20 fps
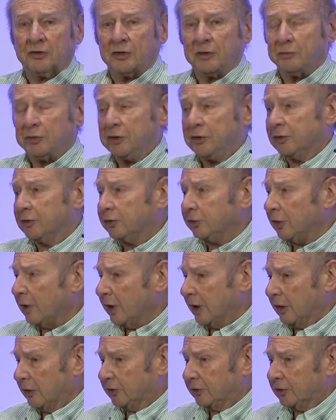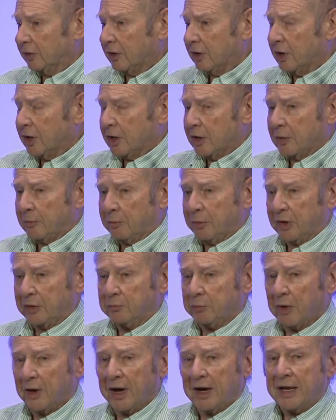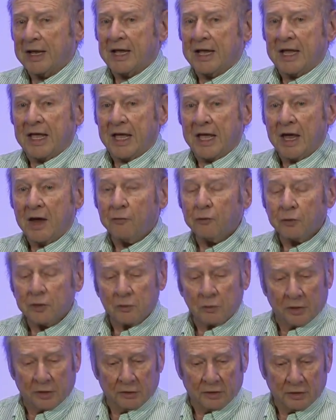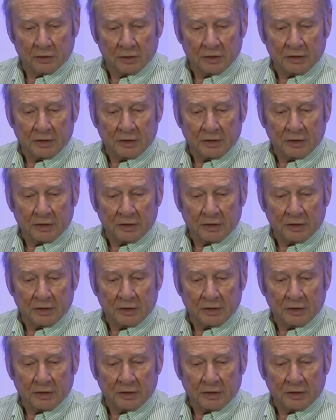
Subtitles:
computer science, but by everyone,